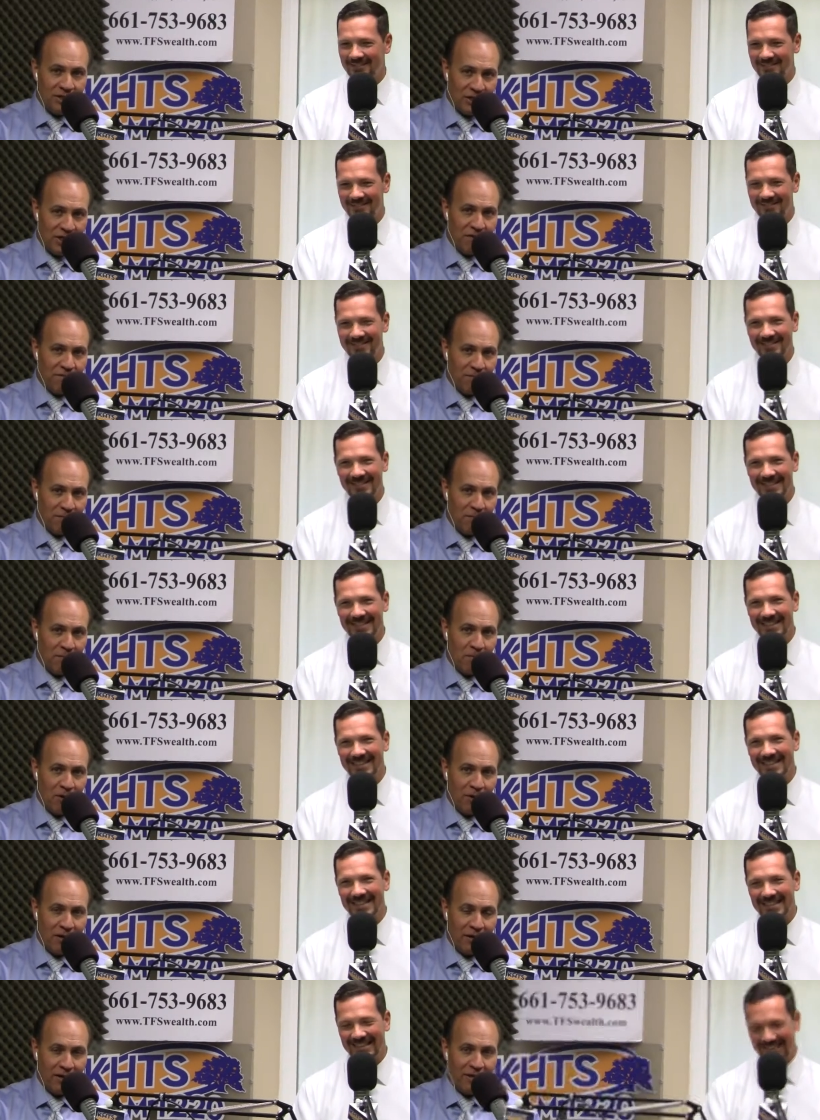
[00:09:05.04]
Speaker 1: safe from the
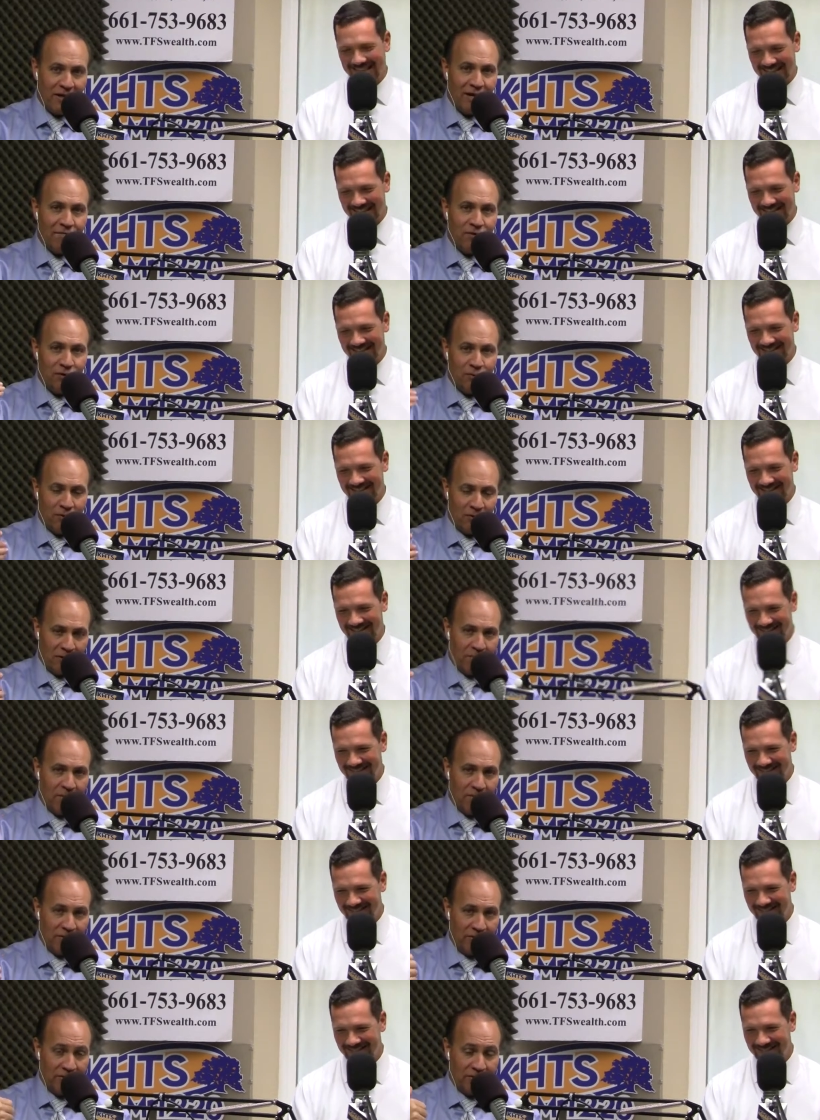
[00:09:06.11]
market, you have to do a
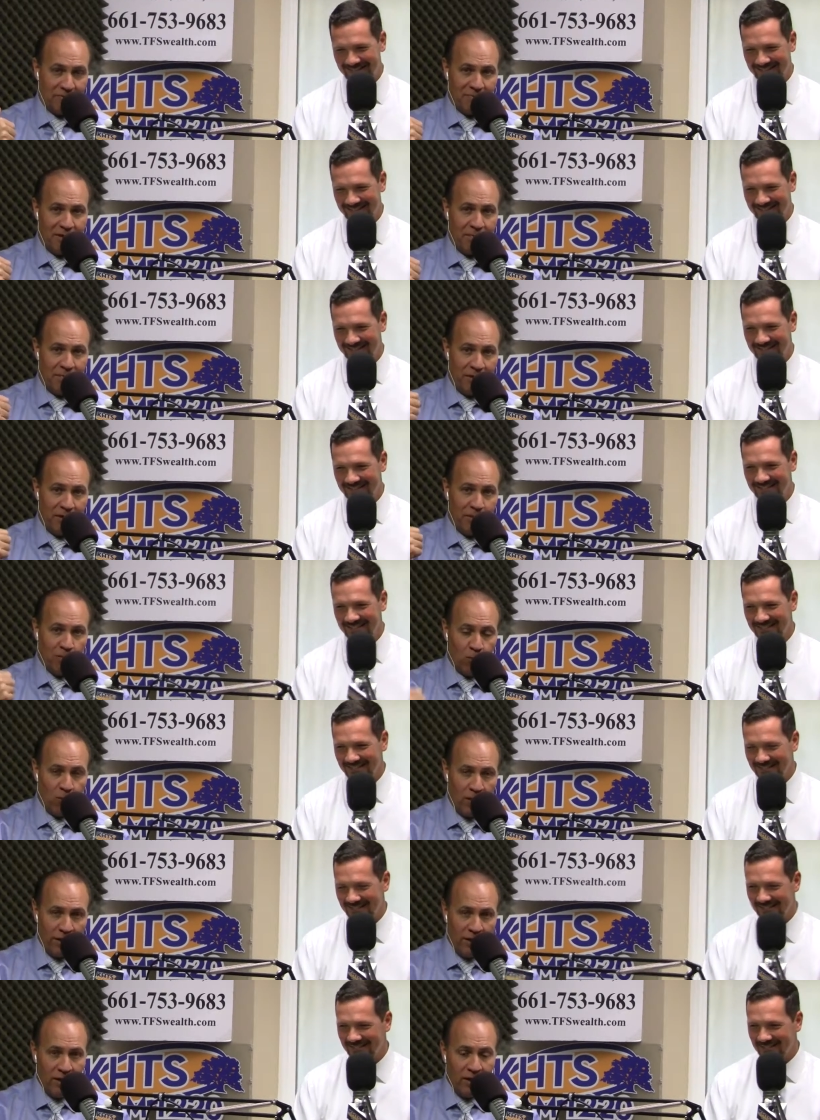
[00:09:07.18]
couple of things, in my opinion. Number
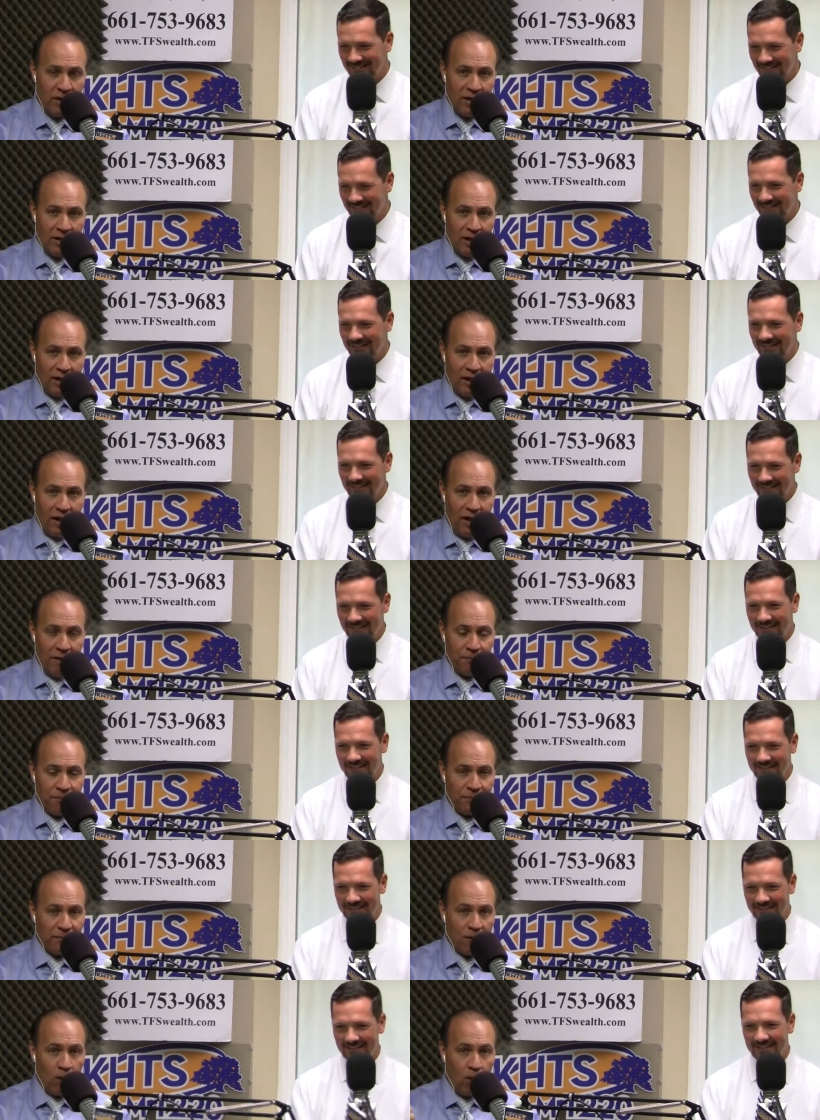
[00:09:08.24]
one,
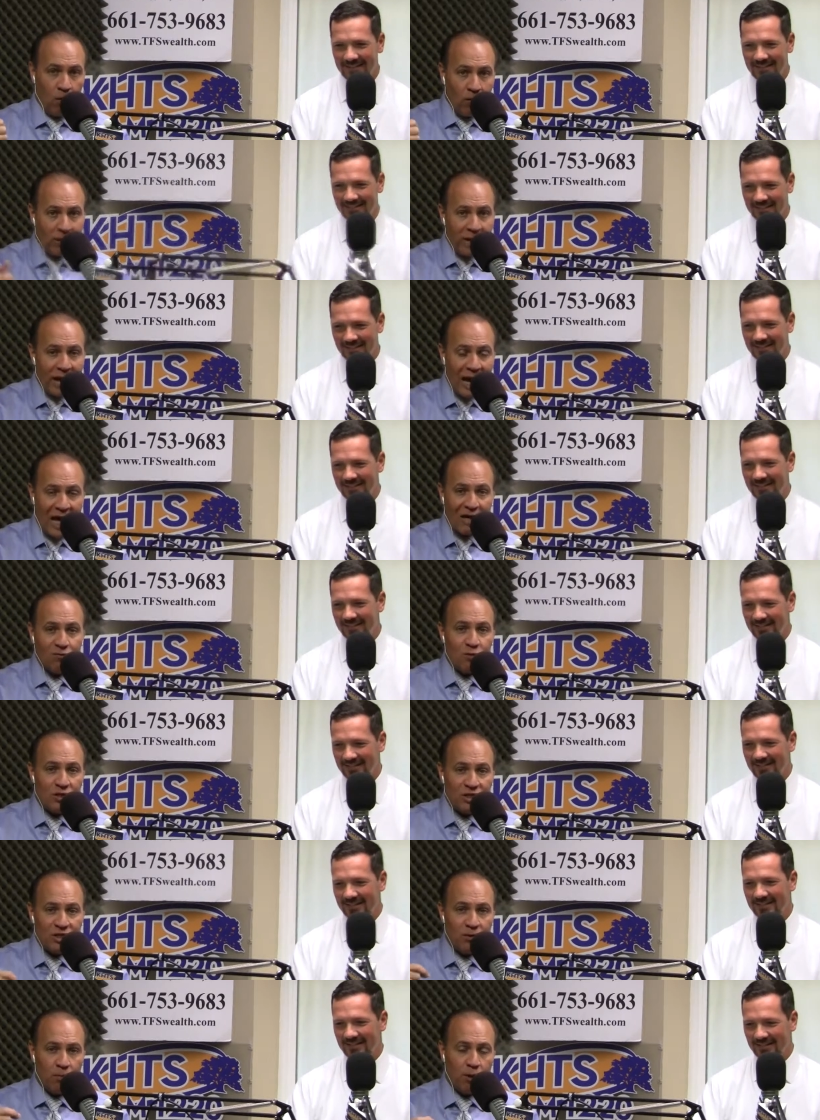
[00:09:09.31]
um, only have
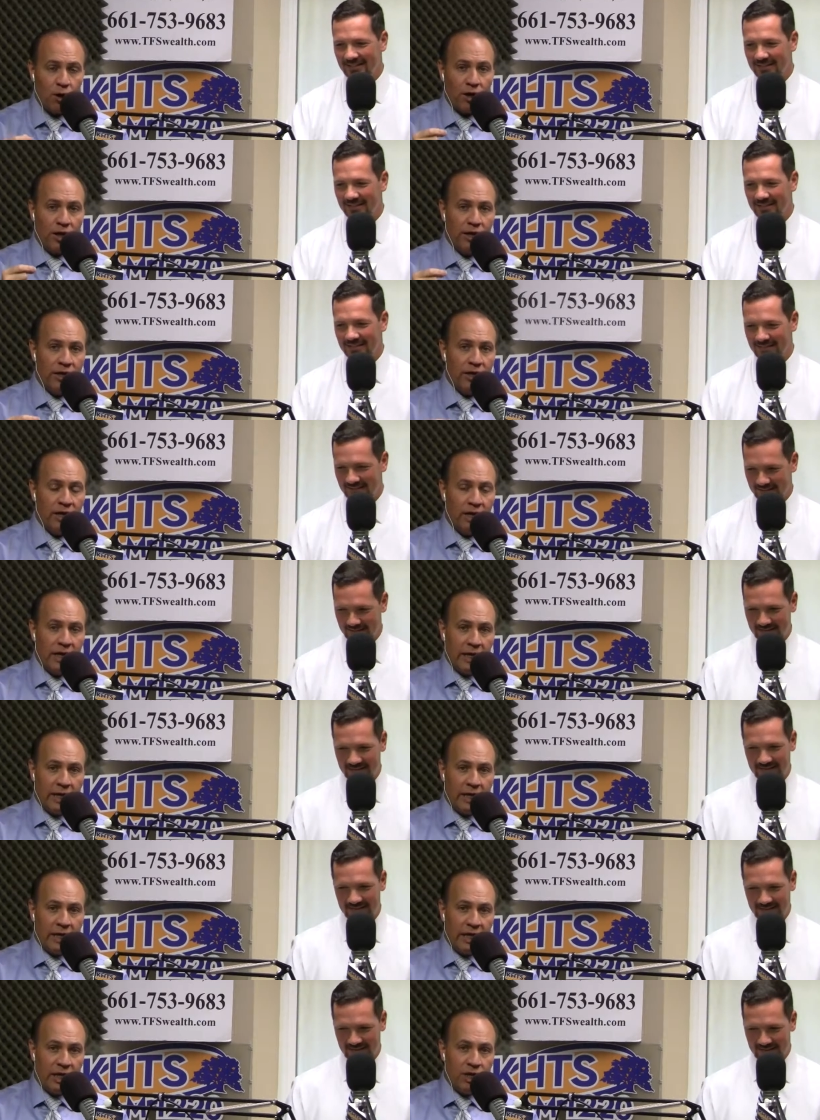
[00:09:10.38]
what's in the market
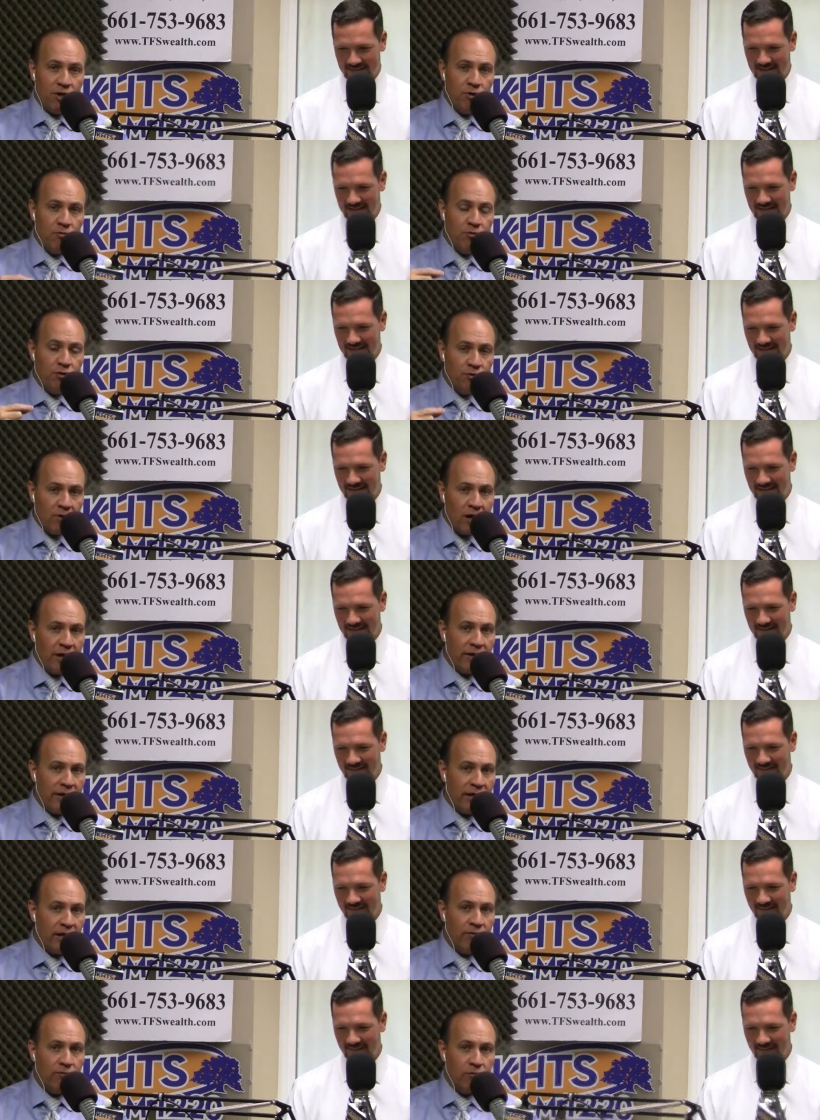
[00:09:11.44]
that you do not
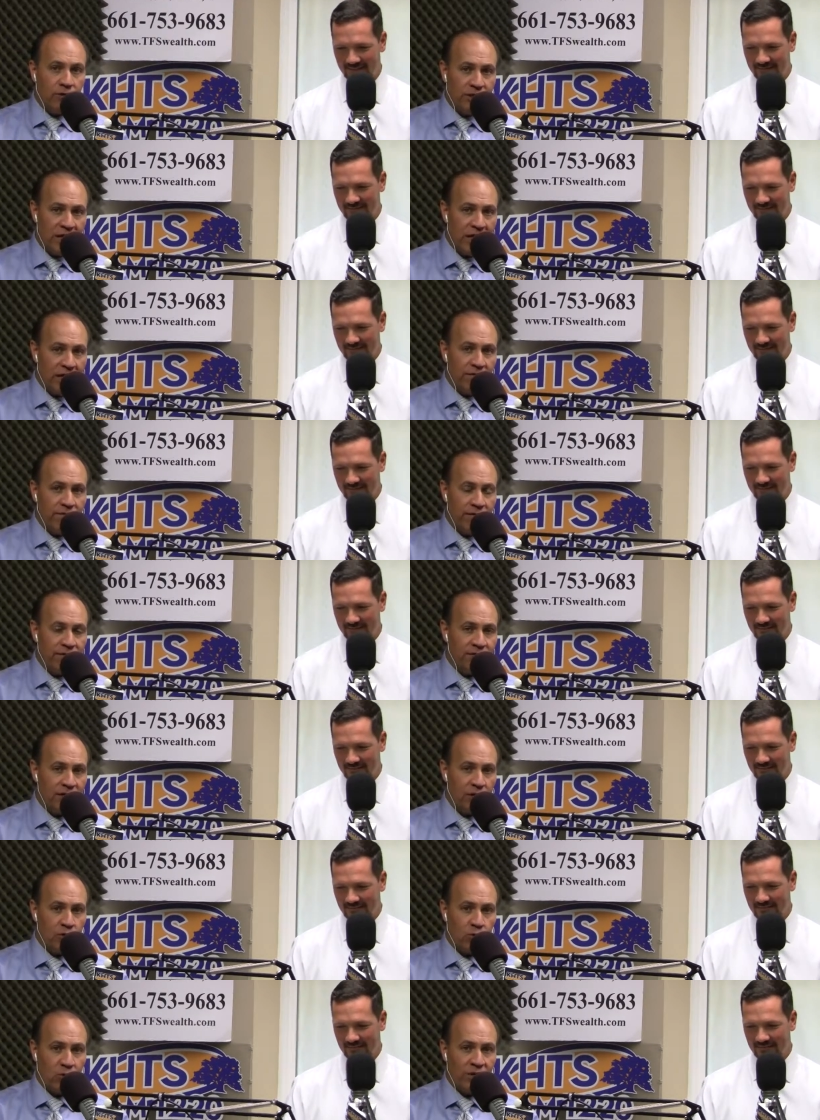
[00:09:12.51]
need for 10,
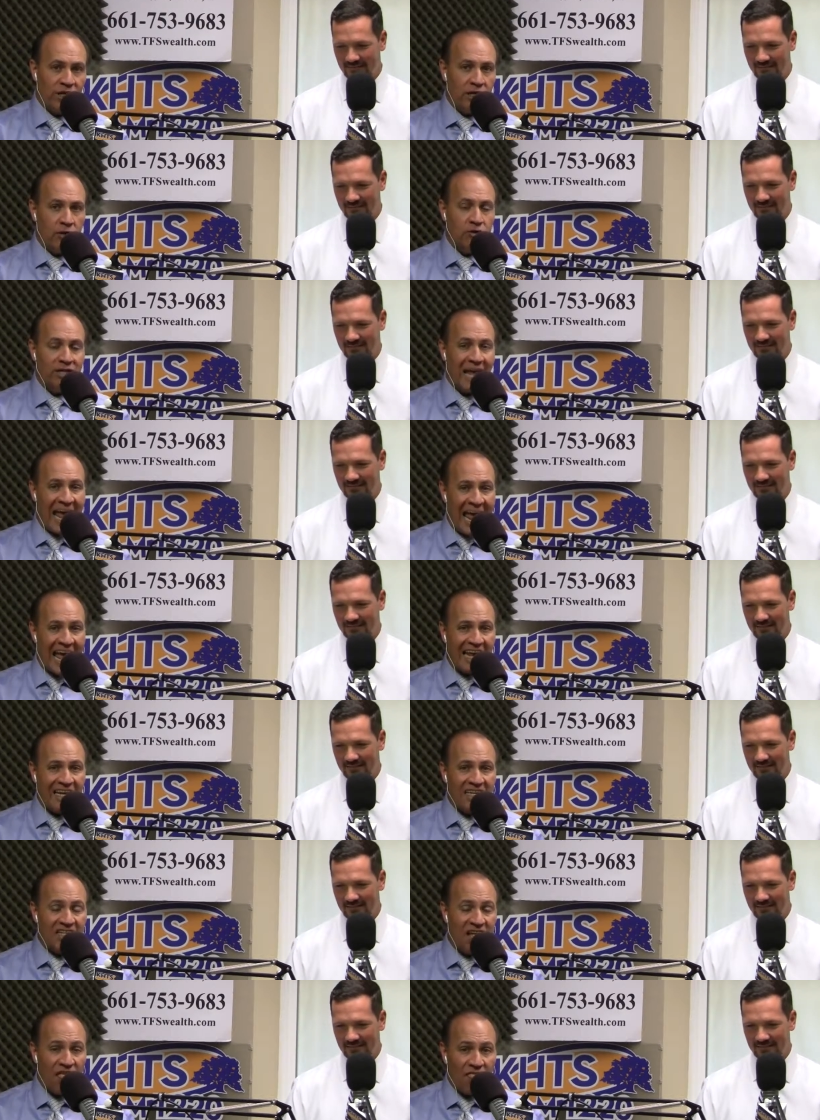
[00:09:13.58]
15, 20 years,
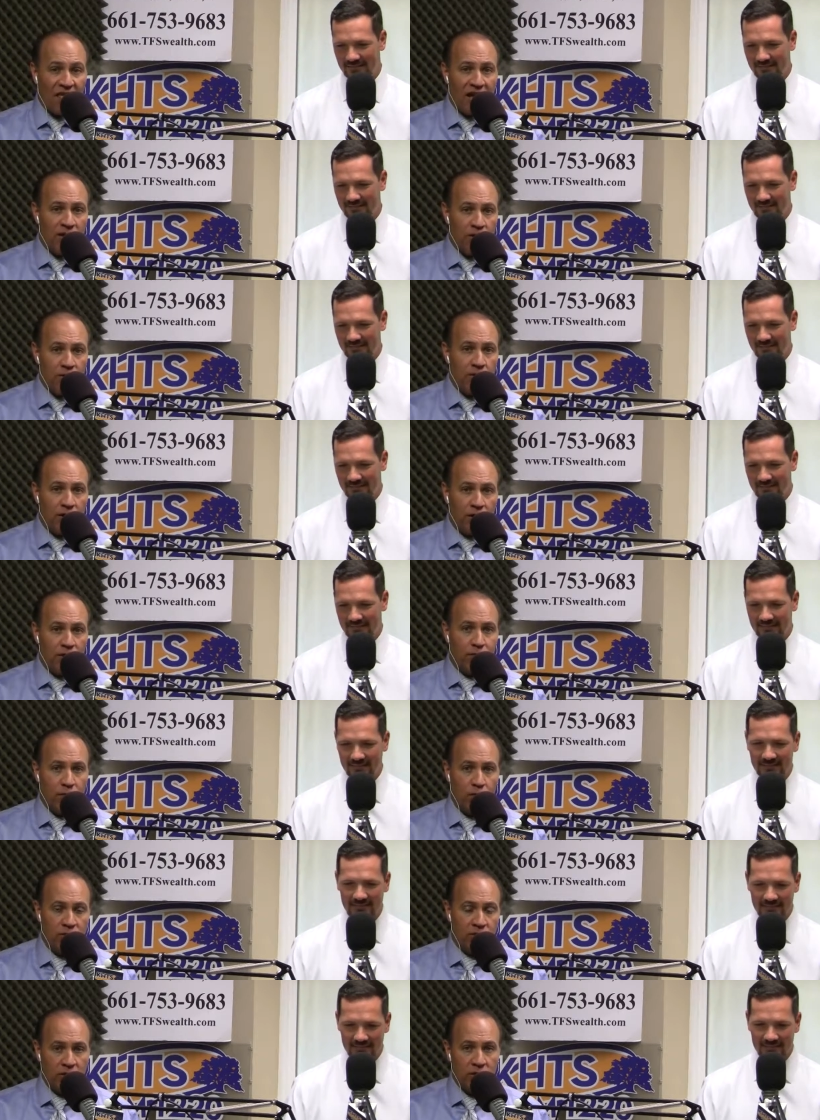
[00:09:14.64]
and that you can
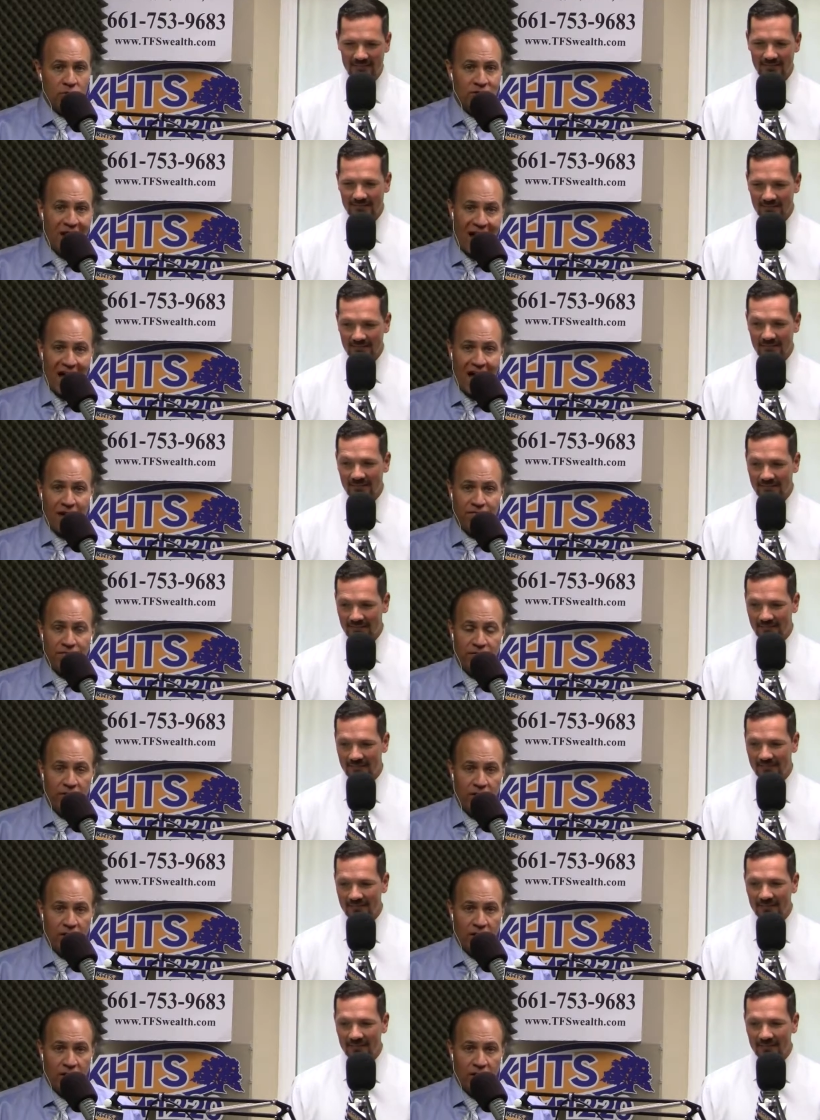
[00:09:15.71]
afford to lose half